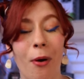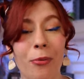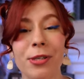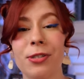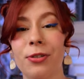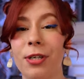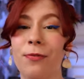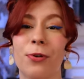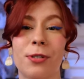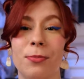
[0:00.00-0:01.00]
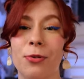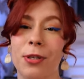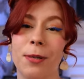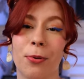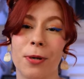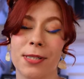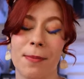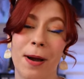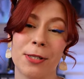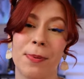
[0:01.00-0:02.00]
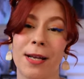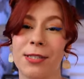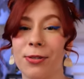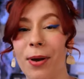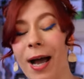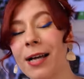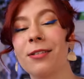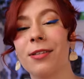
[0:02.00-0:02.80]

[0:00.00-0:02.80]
always looking for some new keyboards and mouse pads to add